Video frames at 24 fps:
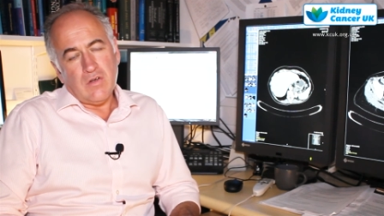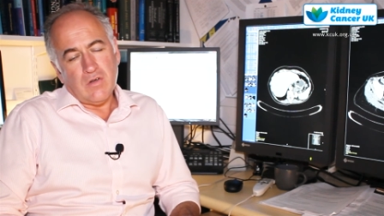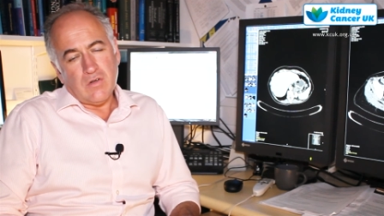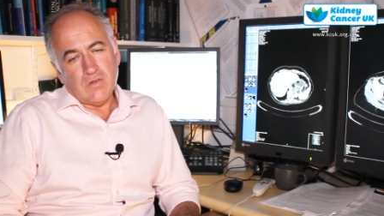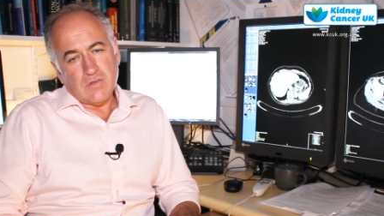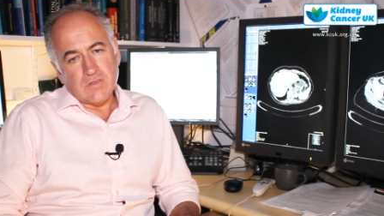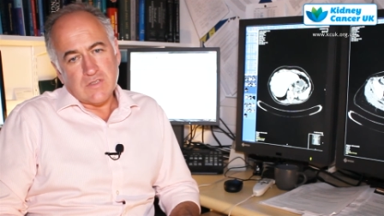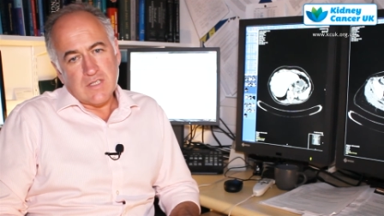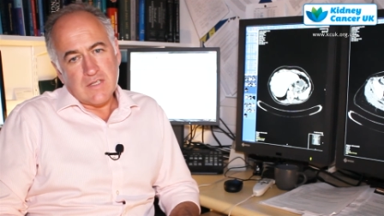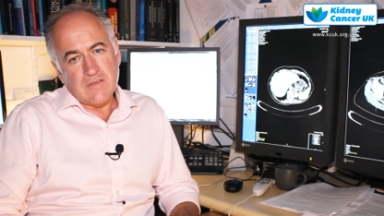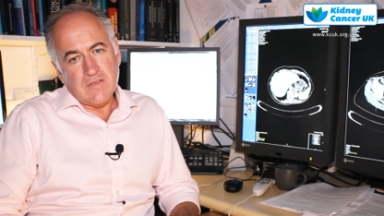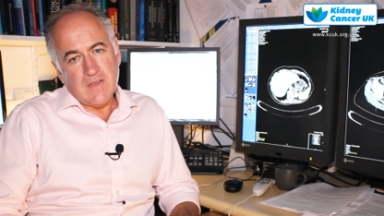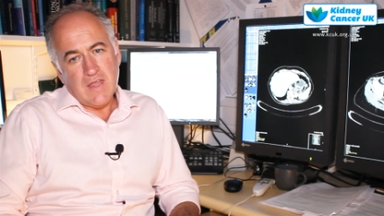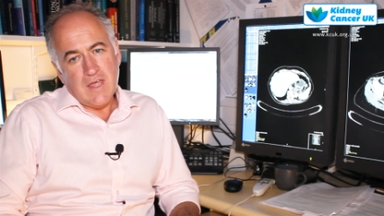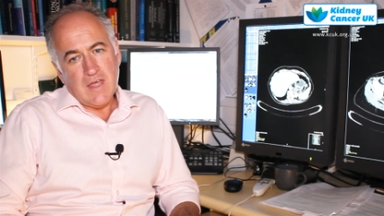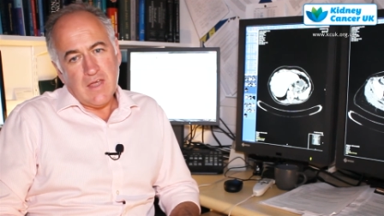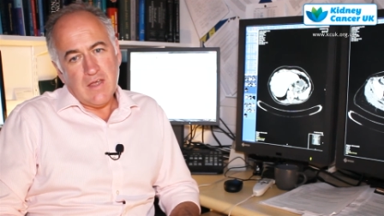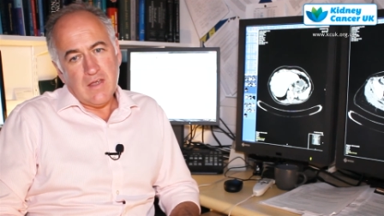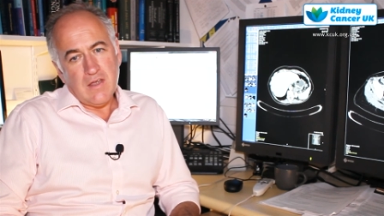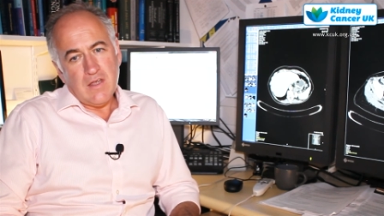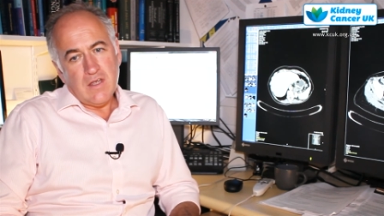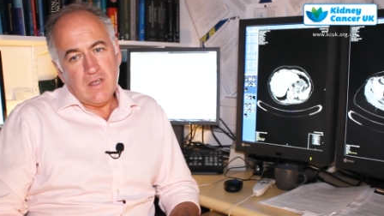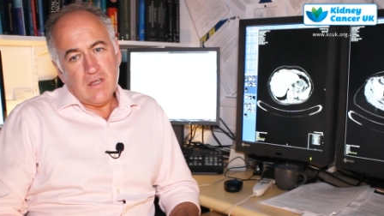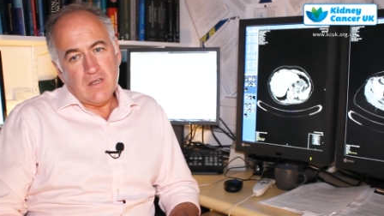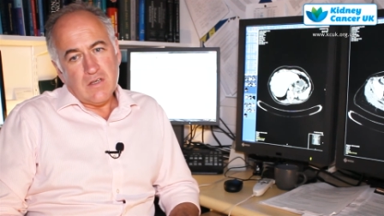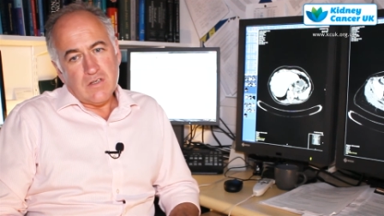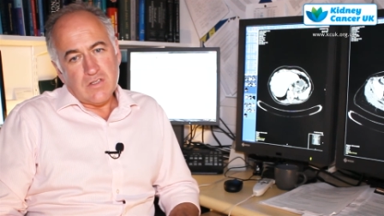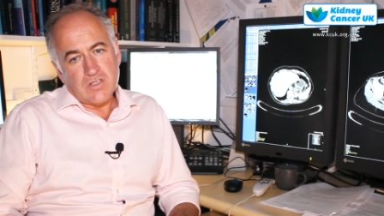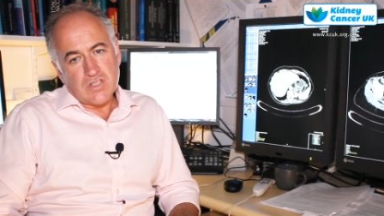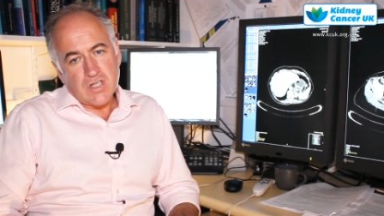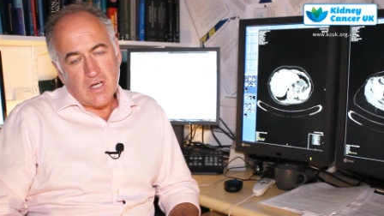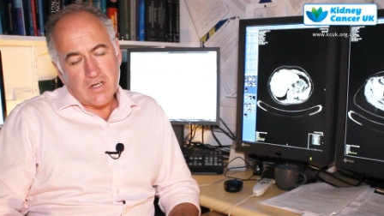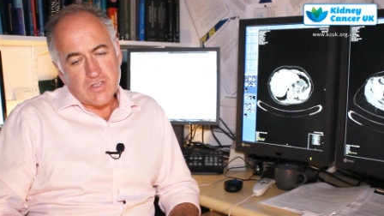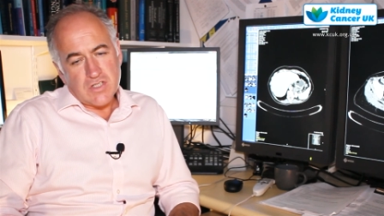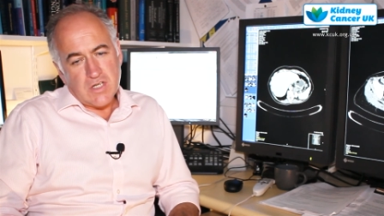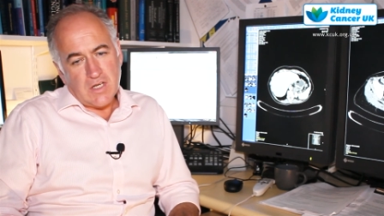who's in there
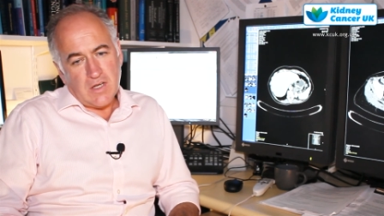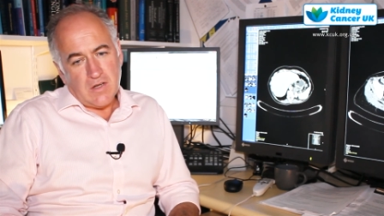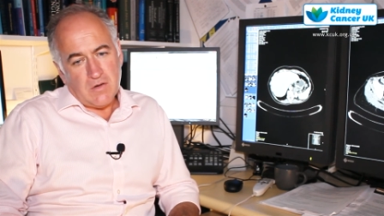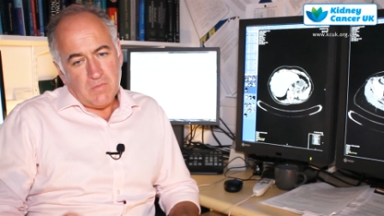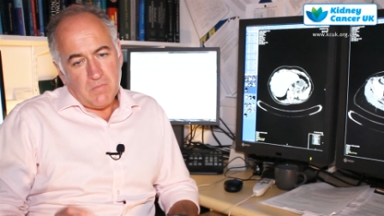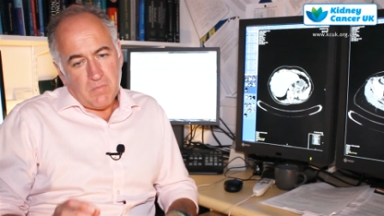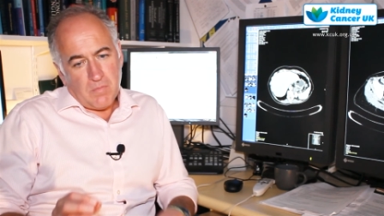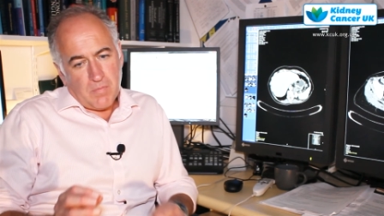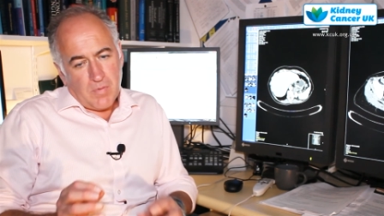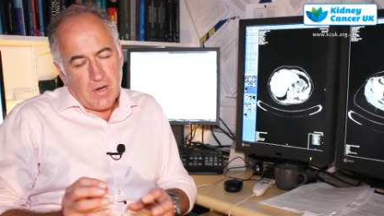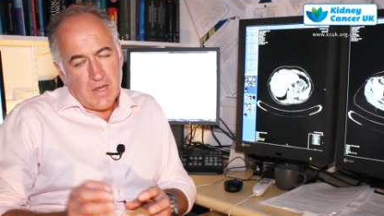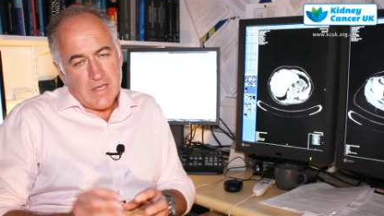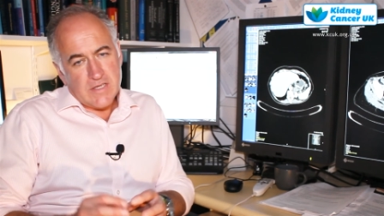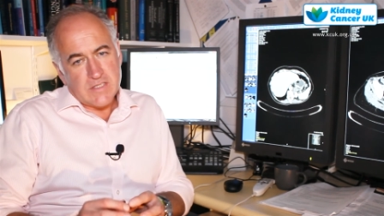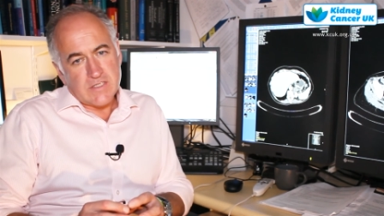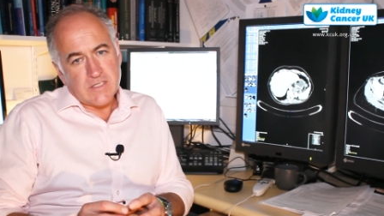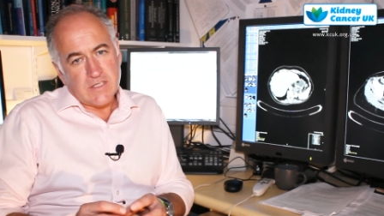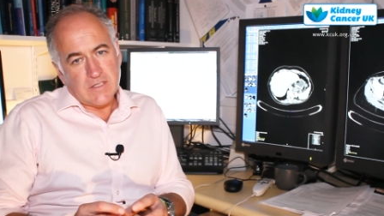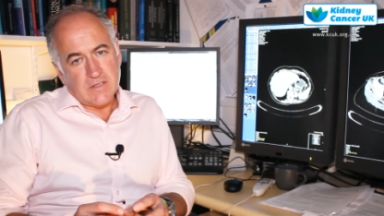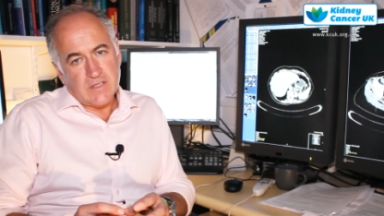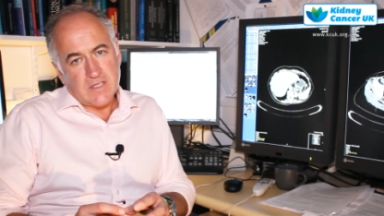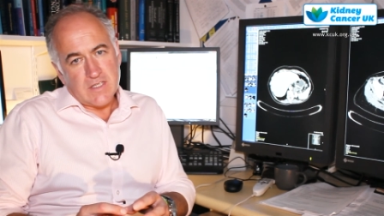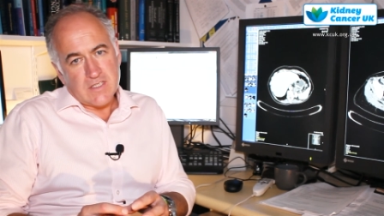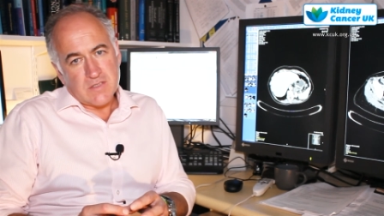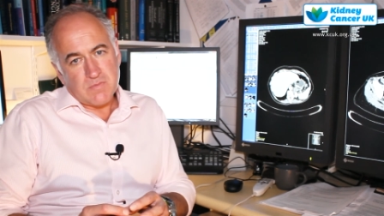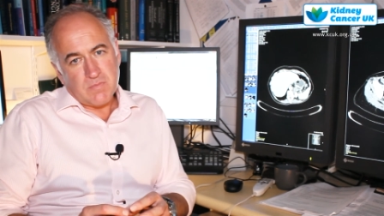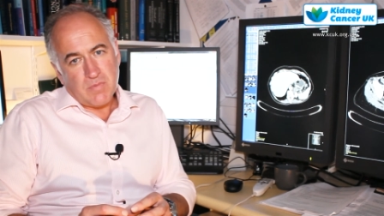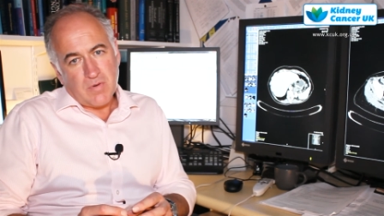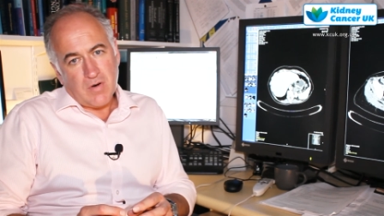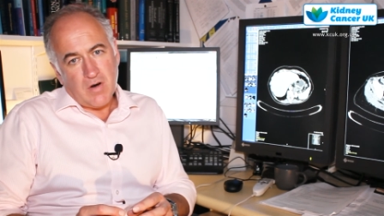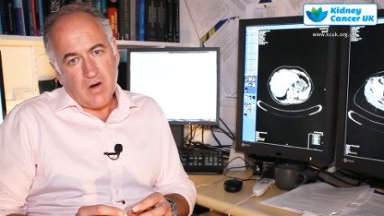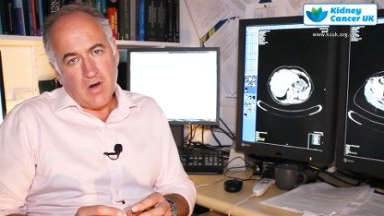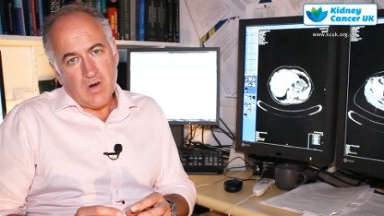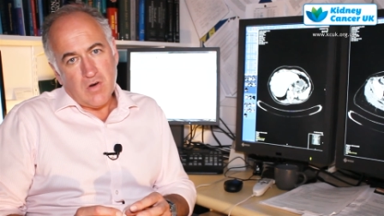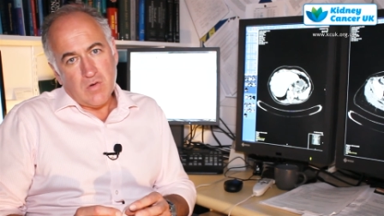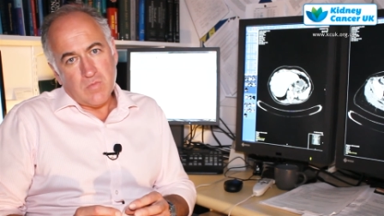judging and placing these
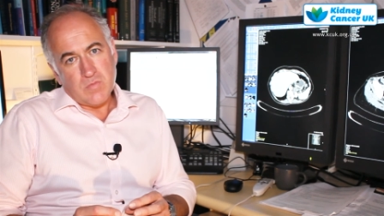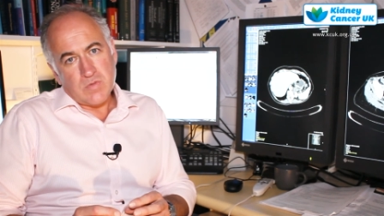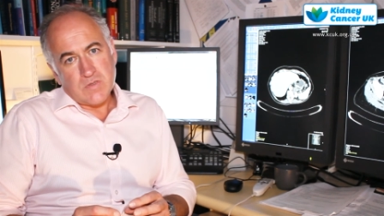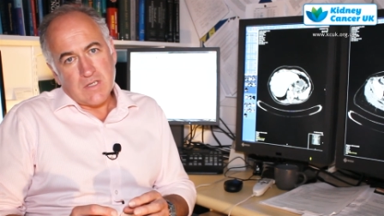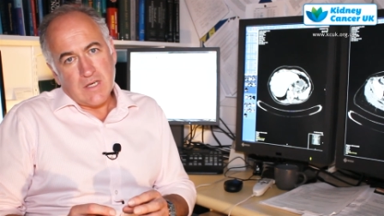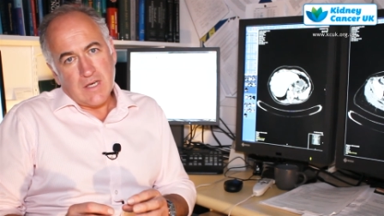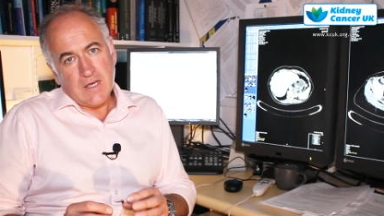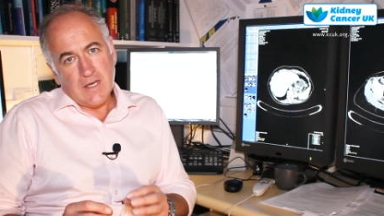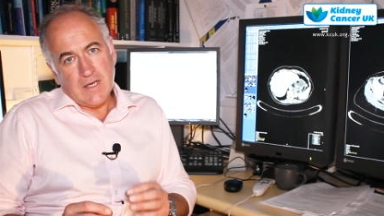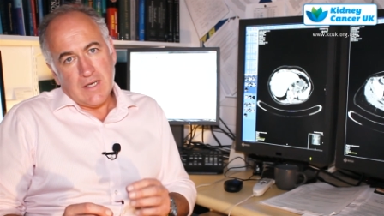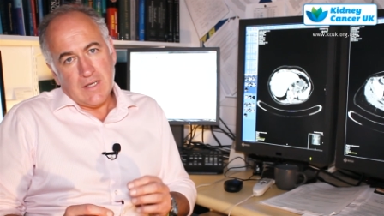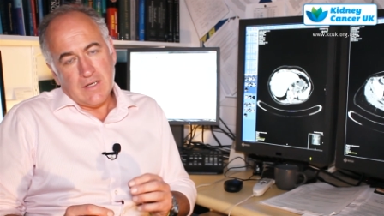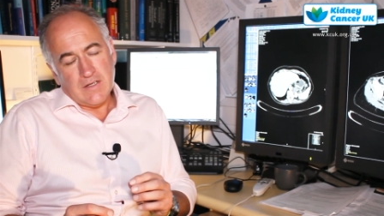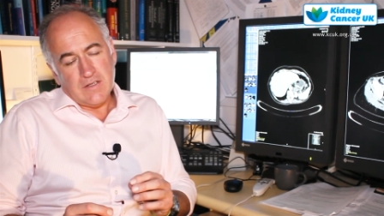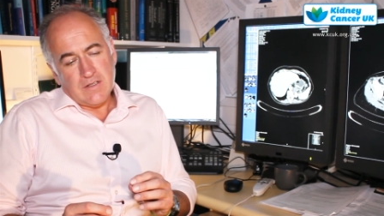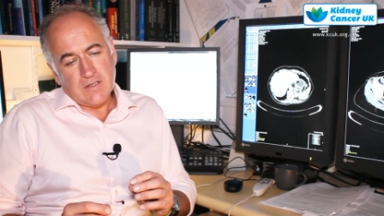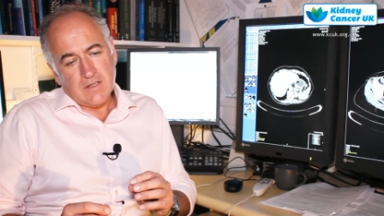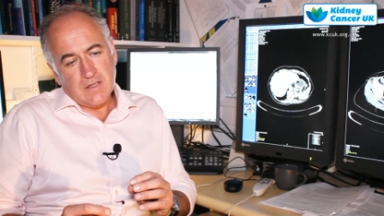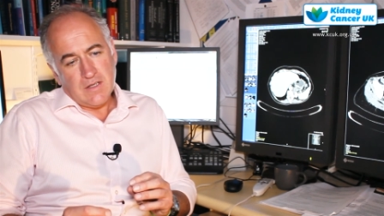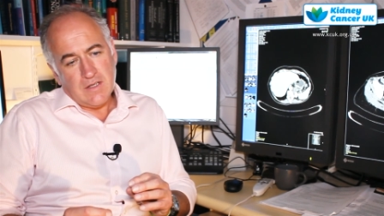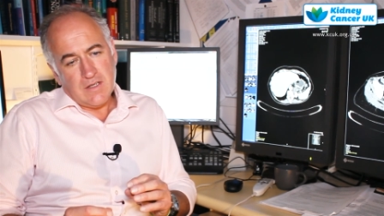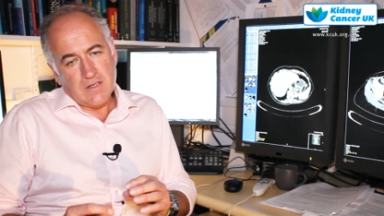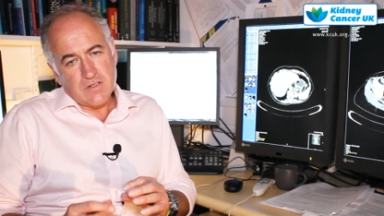probes and